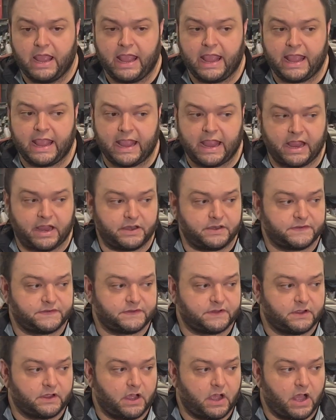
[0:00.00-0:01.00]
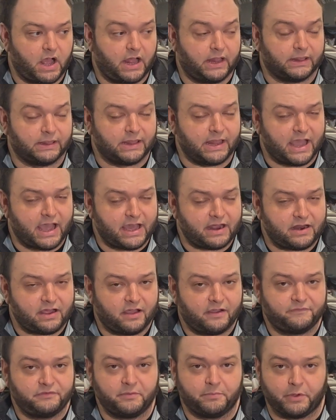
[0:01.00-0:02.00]
And a lot
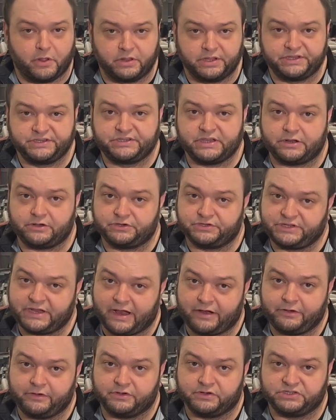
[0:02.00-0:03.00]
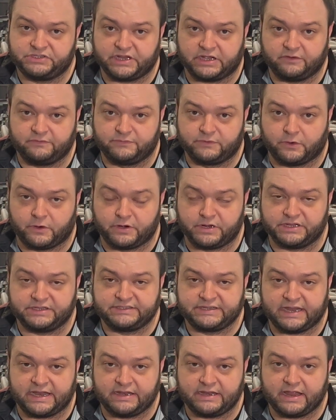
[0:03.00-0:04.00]
of the bowling centers down here in South Florida
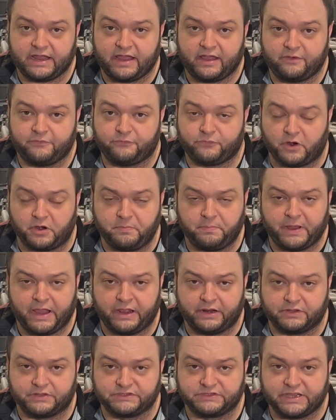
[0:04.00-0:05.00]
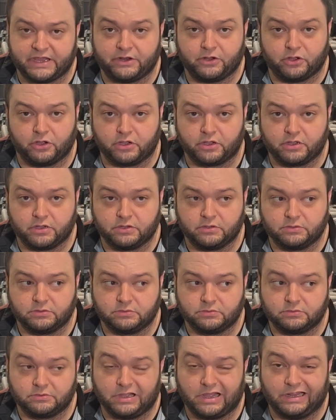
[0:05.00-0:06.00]
tend to have front panels that hook
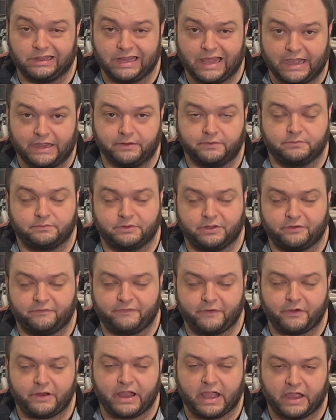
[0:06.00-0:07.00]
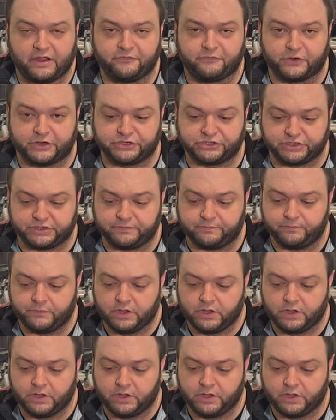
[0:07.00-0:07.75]
a lot. They're very high friction.